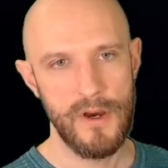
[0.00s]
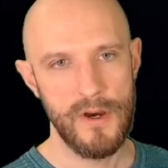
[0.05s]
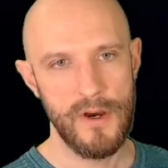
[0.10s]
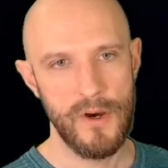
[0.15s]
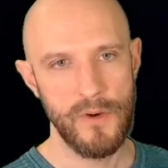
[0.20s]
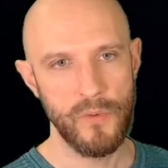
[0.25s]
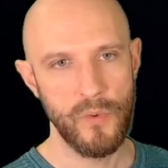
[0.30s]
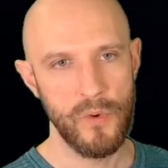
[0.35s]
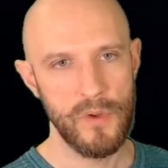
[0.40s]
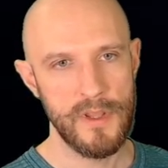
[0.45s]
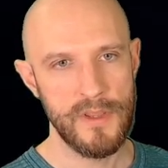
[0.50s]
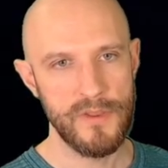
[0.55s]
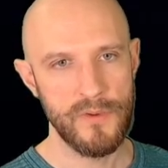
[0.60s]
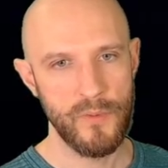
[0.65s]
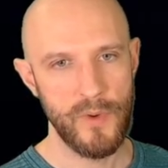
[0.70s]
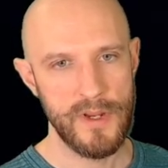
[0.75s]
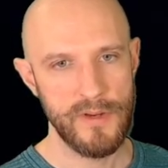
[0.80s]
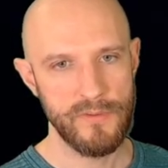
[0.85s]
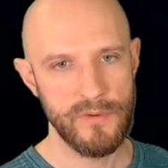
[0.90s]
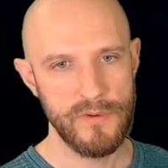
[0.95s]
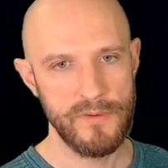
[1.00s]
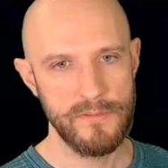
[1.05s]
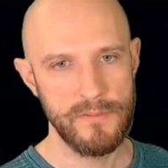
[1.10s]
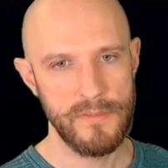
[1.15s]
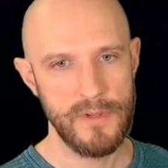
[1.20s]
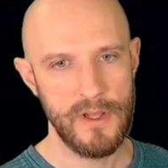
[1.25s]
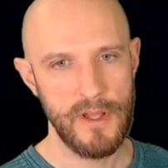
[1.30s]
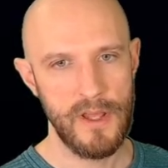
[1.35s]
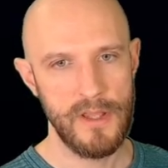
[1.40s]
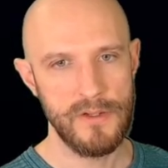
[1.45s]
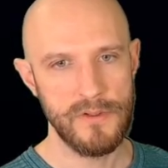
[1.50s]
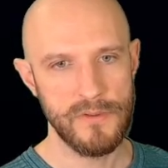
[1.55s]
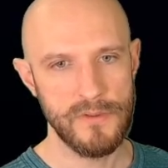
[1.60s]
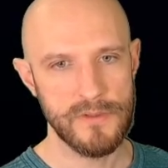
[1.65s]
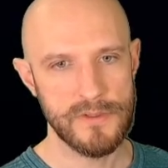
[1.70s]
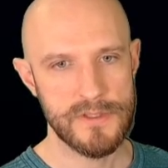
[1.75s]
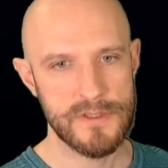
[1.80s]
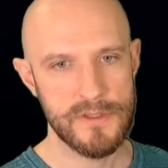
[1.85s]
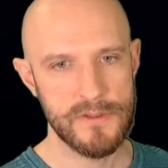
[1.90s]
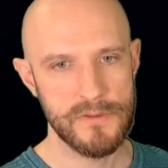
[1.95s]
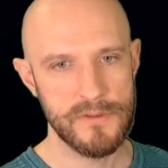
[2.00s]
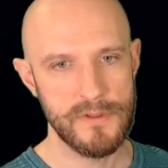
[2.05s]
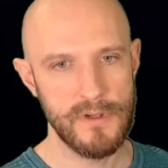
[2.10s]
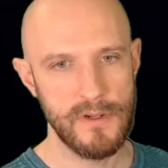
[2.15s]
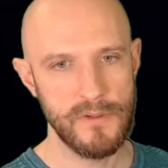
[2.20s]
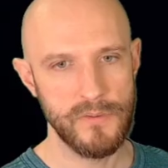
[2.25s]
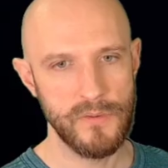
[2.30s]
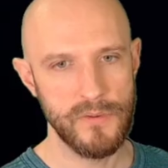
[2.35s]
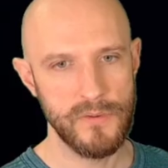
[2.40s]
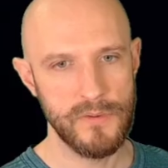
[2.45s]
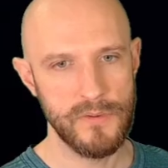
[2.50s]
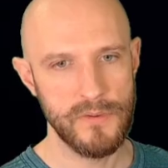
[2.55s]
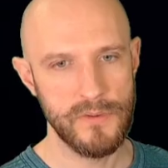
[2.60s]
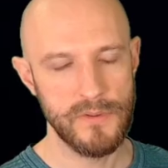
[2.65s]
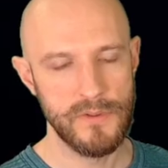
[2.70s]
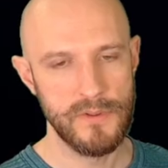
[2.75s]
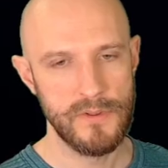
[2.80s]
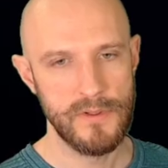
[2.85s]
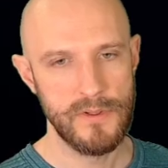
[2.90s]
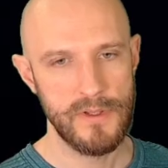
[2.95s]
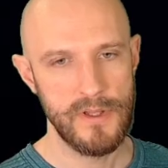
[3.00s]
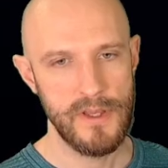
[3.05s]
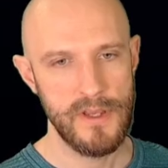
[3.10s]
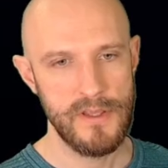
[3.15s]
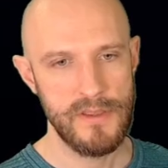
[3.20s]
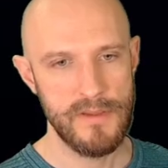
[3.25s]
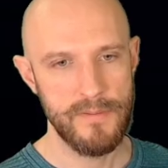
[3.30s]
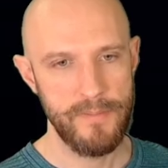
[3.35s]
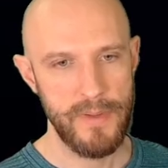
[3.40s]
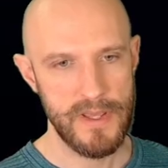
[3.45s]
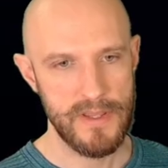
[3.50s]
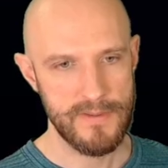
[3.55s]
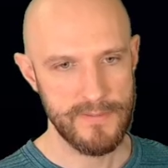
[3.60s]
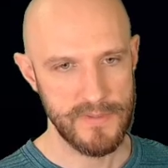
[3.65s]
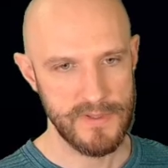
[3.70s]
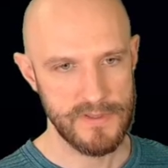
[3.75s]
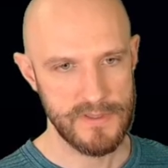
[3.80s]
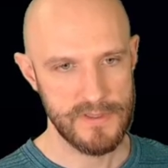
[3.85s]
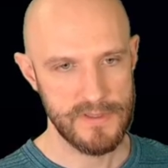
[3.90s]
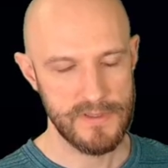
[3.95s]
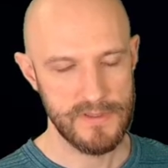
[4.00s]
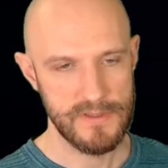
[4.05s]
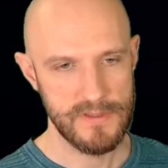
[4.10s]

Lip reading: a wall in the weight room and also a wall in the basement.